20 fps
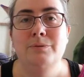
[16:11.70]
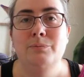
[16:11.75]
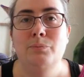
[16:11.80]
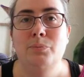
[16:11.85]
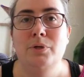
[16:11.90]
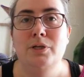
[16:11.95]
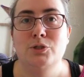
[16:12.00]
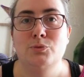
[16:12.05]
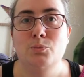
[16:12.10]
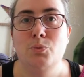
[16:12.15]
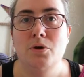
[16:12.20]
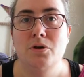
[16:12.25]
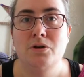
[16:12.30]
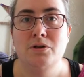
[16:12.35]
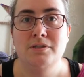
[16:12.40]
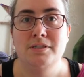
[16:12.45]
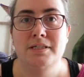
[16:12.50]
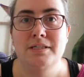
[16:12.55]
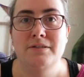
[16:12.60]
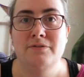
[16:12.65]
British
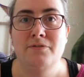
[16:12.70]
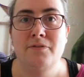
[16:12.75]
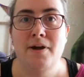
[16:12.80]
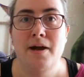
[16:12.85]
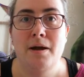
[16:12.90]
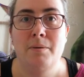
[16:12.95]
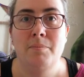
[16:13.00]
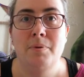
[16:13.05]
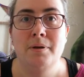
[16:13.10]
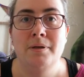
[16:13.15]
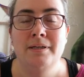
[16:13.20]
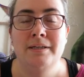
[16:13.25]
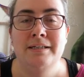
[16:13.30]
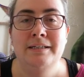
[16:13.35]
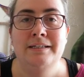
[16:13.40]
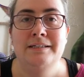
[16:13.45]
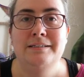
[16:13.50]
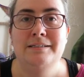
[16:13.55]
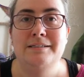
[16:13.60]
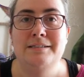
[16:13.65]
product is fab.
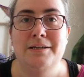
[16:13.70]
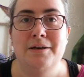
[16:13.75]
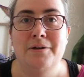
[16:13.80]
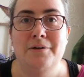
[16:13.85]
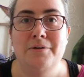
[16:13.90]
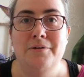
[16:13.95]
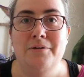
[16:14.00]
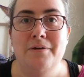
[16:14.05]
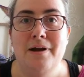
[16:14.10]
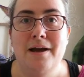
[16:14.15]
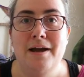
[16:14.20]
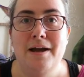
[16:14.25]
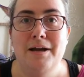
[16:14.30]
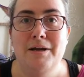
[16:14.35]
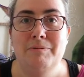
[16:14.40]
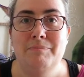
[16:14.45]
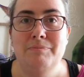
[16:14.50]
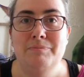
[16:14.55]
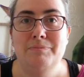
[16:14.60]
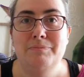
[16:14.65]
So,
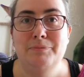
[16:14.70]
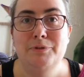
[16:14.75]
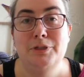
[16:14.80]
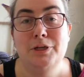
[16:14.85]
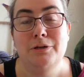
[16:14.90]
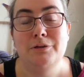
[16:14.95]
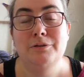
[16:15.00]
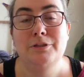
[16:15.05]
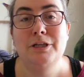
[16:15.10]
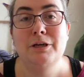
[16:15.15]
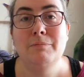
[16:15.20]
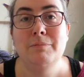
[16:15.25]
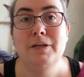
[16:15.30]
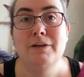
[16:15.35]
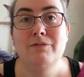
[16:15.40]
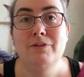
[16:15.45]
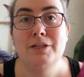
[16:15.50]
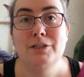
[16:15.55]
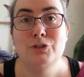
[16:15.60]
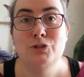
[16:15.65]
you know, come
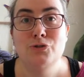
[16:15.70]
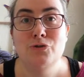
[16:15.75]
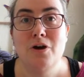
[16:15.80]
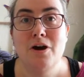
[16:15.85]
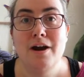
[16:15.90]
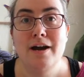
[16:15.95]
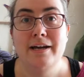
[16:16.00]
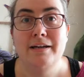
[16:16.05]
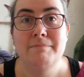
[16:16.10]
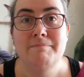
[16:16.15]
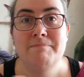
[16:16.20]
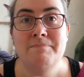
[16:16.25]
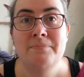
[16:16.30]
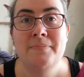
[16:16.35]
give it a try.